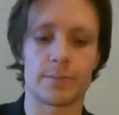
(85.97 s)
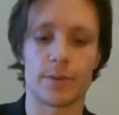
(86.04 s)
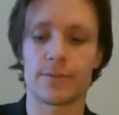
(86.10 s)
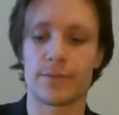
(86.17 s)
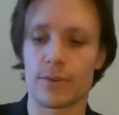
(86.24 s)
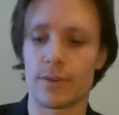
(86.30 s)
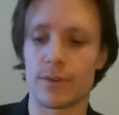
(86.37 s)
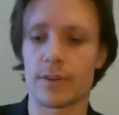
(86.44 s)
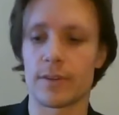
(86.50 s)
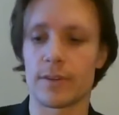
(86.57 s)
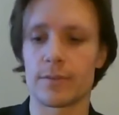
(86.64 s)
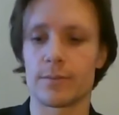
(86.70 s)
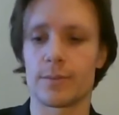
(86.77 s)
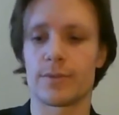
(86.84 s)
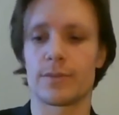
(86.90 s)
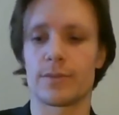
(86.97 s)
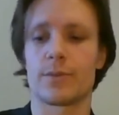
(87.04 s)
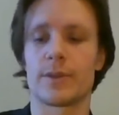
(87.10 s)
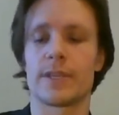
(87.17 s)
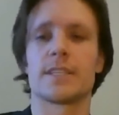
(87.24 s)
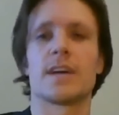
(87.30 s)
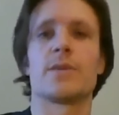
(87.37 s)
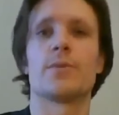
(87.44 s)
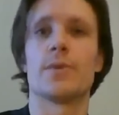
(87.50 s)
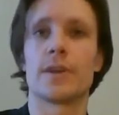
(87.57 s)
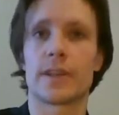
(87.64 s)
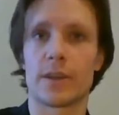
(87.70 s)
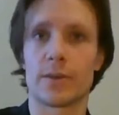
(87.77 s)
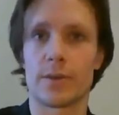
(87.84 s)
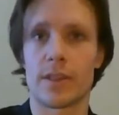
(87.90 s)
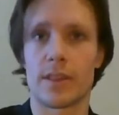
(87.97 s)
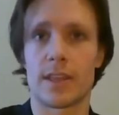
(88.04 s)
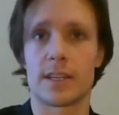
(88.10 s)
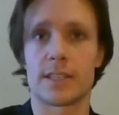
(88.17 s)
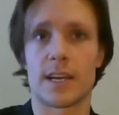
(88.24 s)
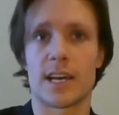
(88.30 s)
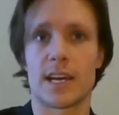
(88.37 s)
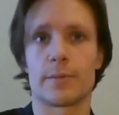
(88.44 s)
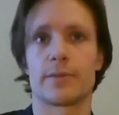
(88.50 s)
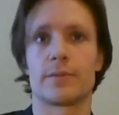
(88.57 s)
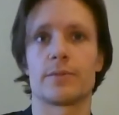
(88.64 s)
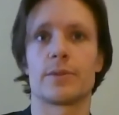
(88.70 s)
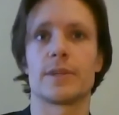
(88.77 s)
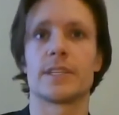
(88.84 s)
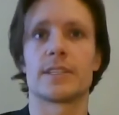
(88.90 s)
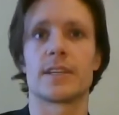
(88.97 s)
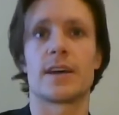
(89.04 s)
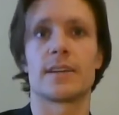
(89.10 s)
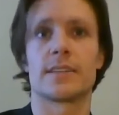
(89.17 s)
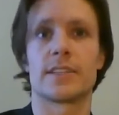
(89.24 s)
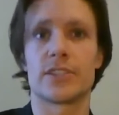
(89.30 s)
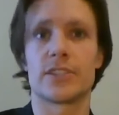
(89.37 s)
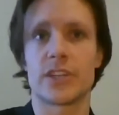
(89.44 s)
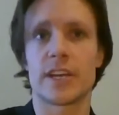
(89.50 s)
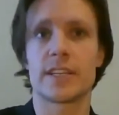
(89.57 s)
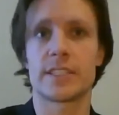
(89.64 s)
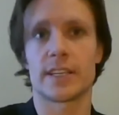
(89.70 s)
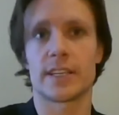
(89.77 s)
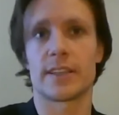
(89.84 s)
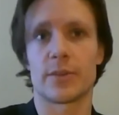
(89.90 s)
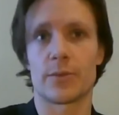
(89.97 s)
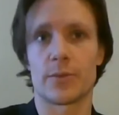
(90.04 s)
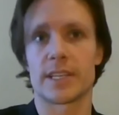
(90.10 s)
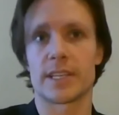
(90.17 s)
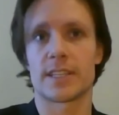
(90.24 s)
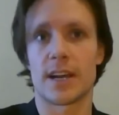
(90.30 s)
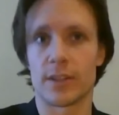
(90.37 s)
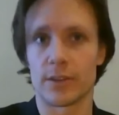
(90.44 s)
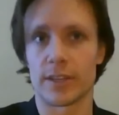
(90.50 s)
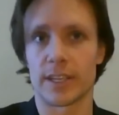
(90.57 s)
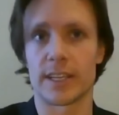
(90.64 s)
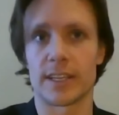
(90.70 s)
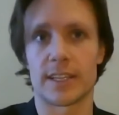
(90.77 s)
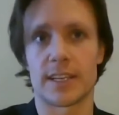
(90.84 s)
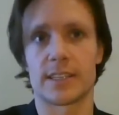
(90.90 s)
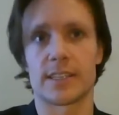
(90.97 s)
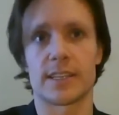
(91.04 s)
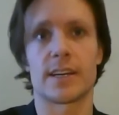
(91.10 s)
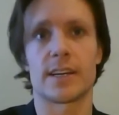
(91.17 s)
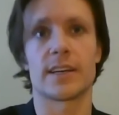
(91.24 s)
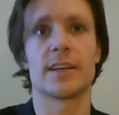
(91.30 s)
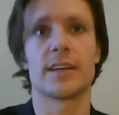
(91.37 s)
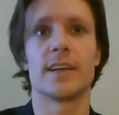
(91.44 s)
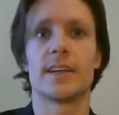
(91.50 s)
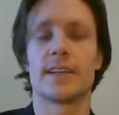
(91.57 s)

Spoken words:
before we start working with their data, before we start suggesting that we start looking at their data,